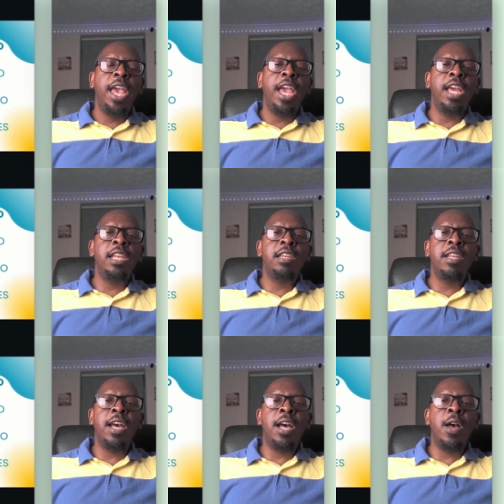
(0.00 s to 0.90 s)
And
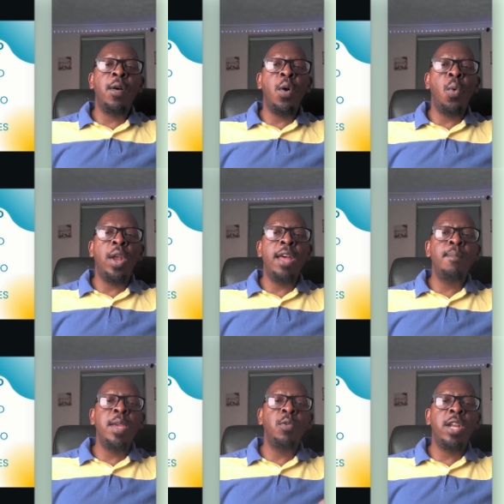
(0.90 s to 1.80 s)
what I
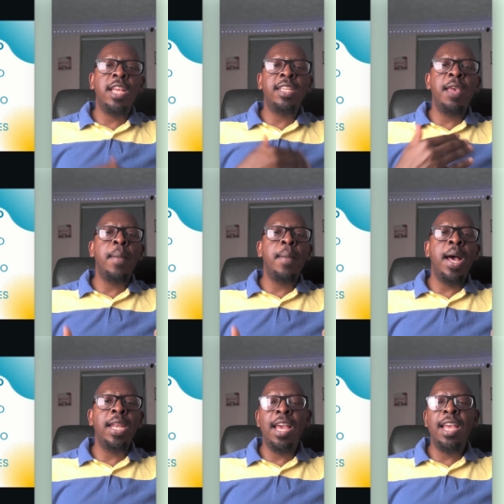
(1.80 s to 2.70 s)
mean when I say
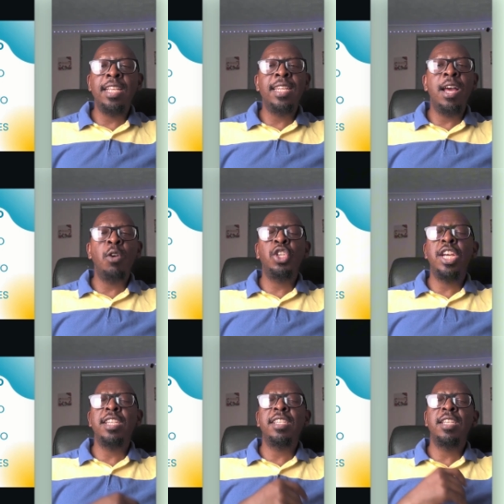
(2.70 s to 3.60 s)
mania is now
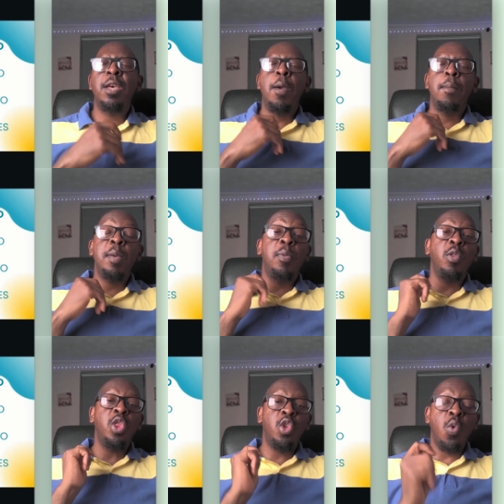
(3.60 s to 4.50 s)
just
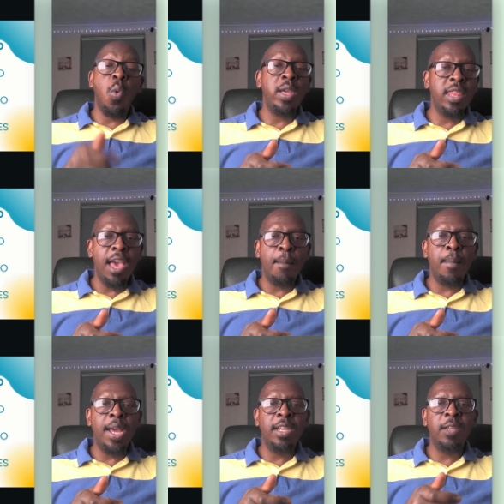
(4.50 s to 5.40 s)
people throwing their
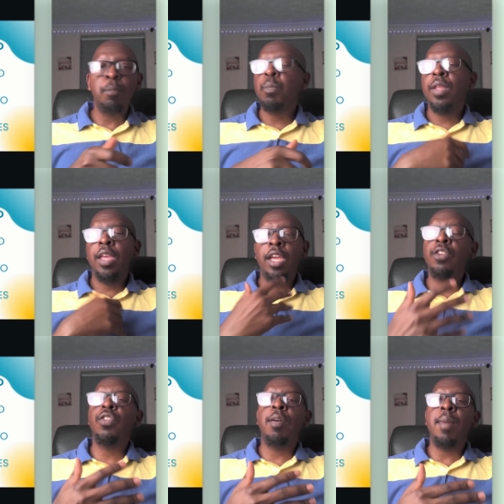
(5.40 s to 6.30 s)
money
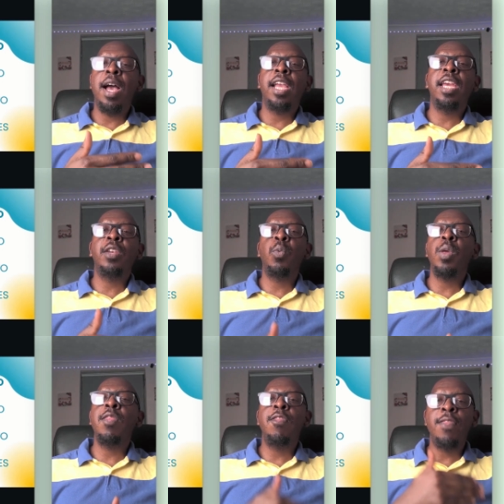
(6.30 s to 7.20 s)
into the market
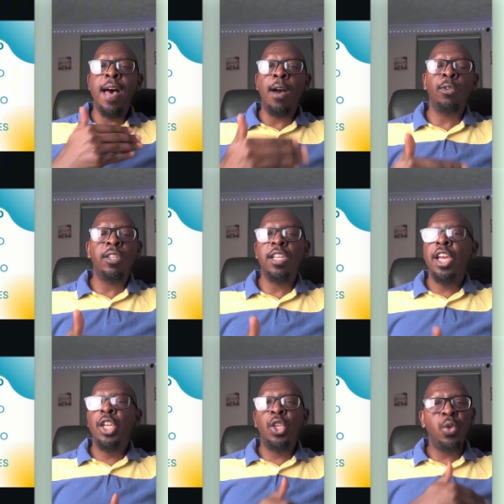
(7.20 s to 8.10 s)
without
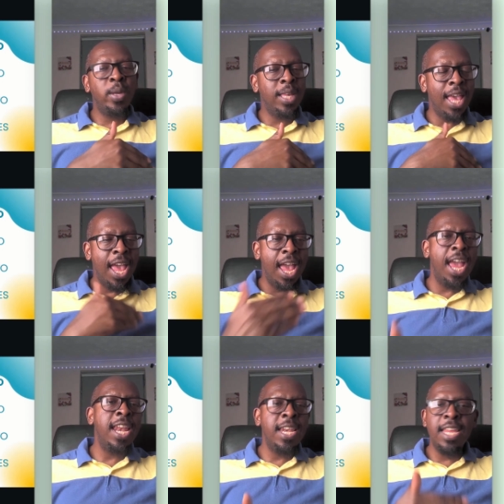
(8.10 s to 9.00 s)
doing
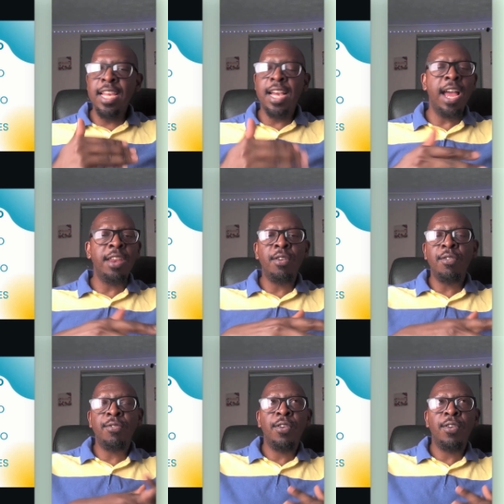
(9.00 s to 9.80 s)
any kind of